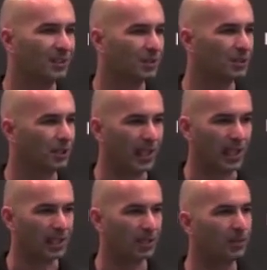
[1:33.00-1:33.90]
You start
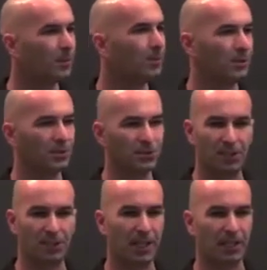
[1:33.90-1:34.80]
hacking people, you
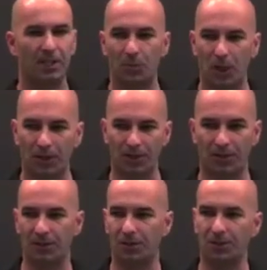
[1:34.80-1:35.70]
start hacking
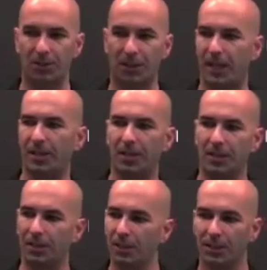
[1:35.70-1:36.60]
processes, you start
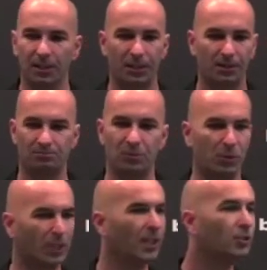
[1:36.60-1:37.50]
hacking
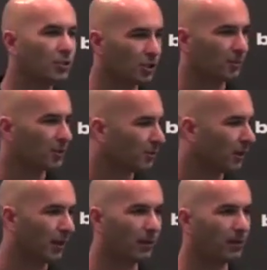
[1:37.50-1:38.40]
relationships
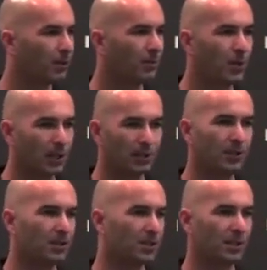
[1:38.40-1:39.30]
with
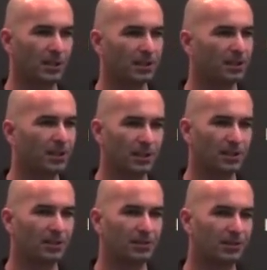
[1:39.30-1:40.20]
partners
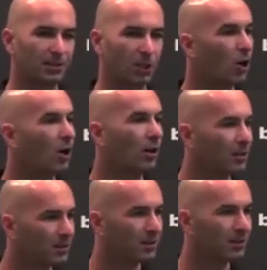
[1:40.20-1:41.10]
and law.
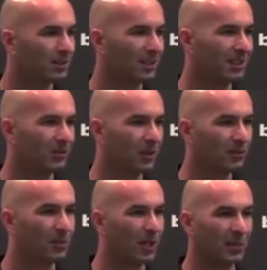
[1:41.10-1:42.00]

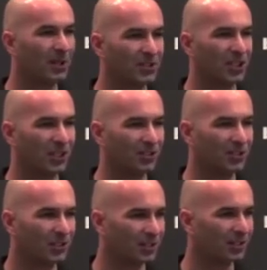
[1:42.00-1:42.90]
One of my biggest
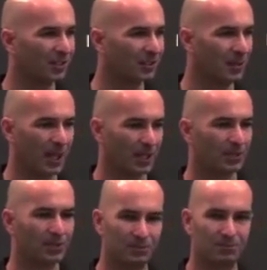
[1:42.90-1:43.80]
challenges in the past